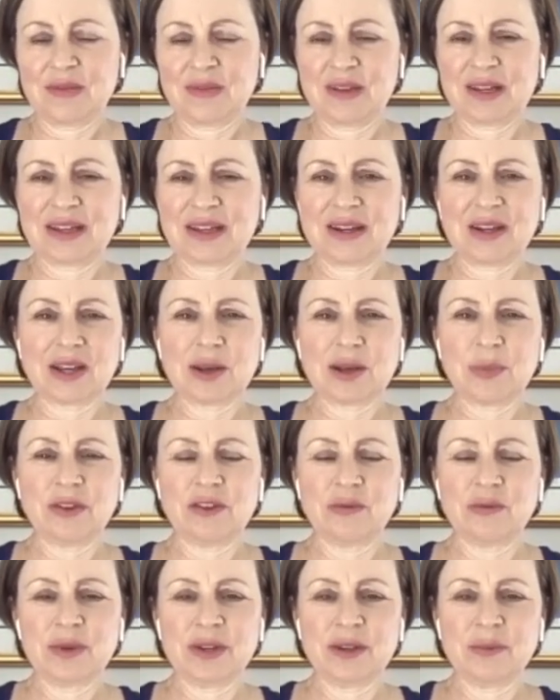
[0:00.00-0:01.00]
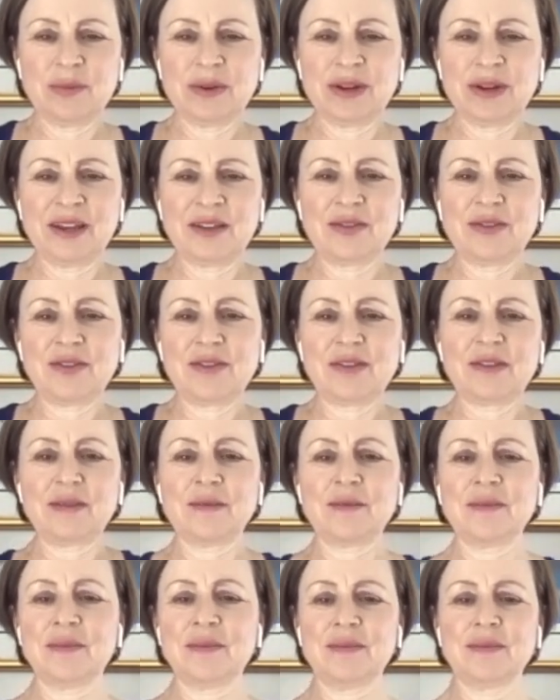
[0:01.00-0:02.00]
Taking a couple of deep breaths.
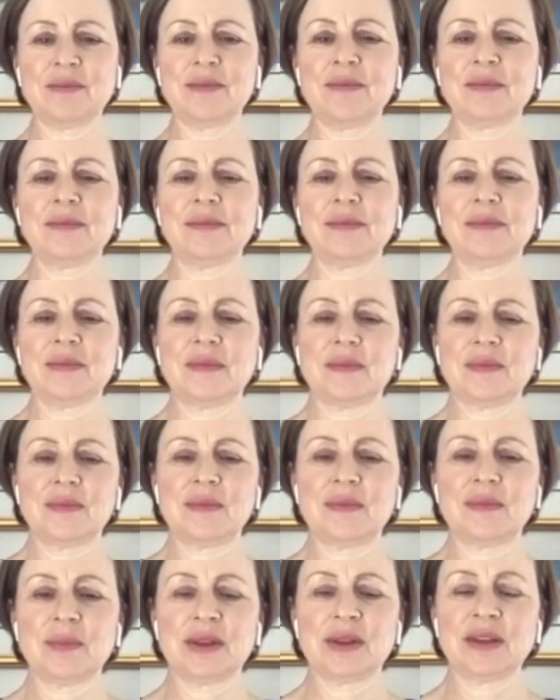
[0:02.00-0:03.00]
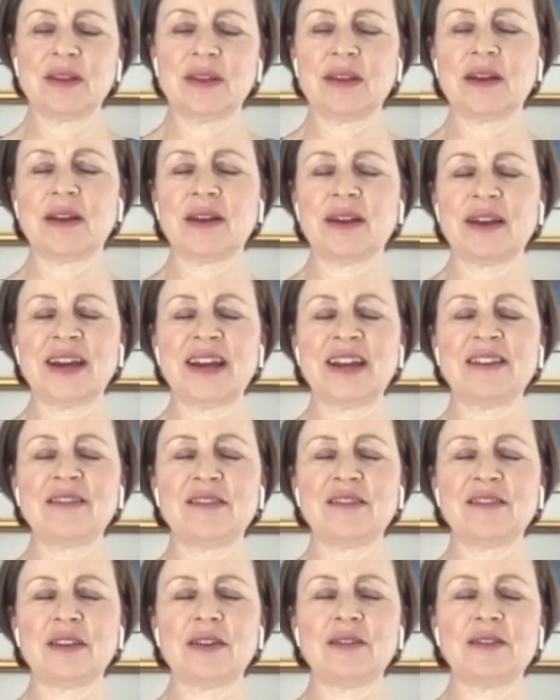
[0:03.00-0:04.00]
Bringing that
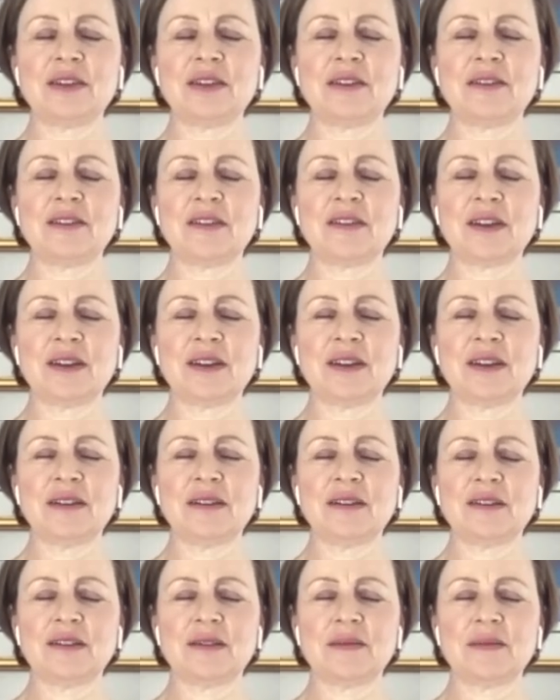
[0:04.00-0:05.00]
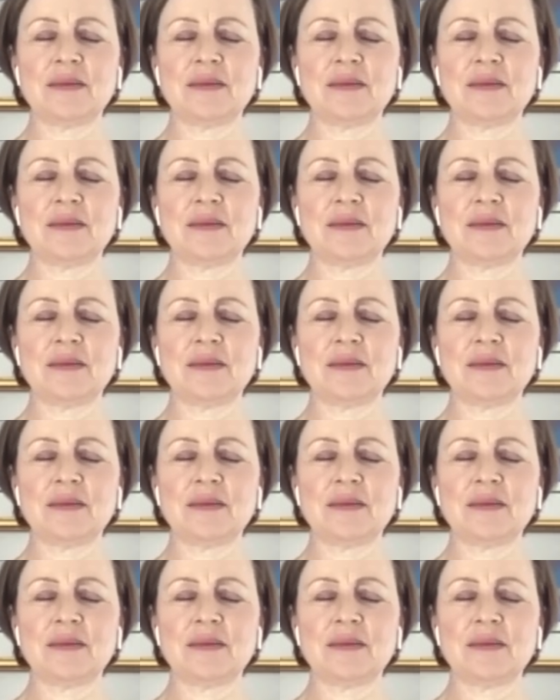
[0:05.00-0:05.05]
hands down to your sides.